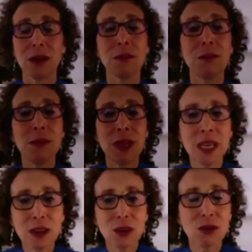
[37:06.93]

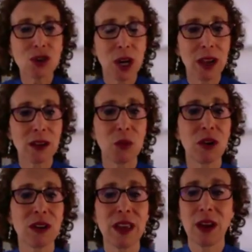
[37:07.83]
Meet your child
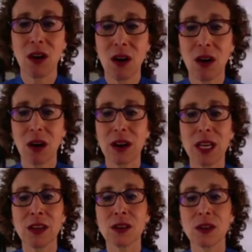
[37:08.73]
where they are
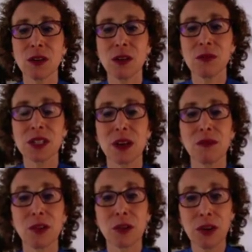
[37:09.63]
in terms of
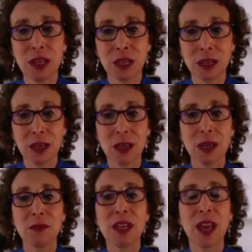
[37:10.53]
learning,
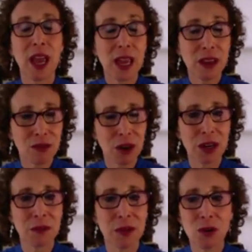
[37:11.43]
behavior,
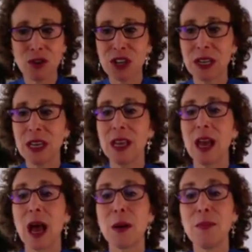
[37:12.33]
and emotion
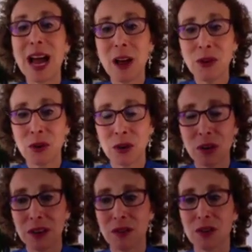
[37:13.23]
about
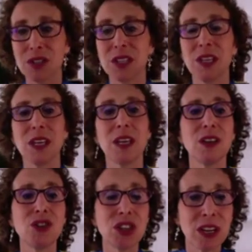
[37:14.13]
neurodiversity,
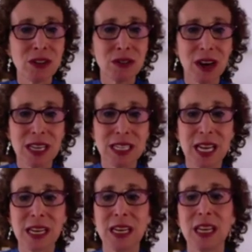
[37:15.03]
gender
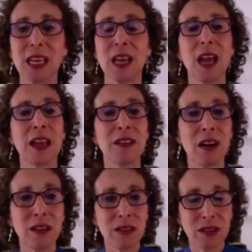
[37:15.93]
identity, and
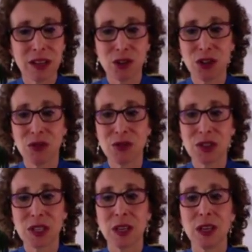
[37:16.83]
other
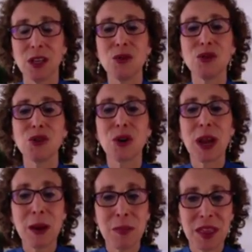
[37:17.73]
issues. Use your
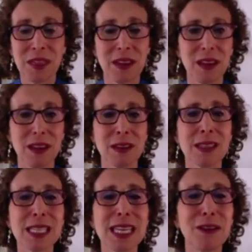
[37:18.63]
empathy.
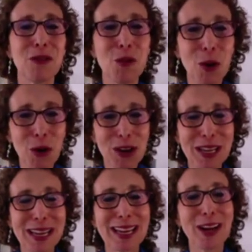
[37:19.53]
Instead of
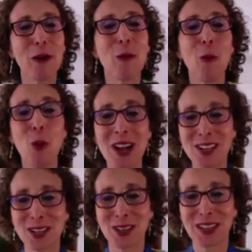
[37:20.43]
worrying,
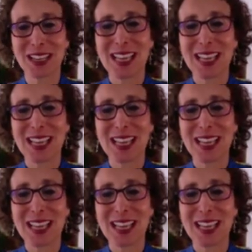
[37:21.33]
wonder.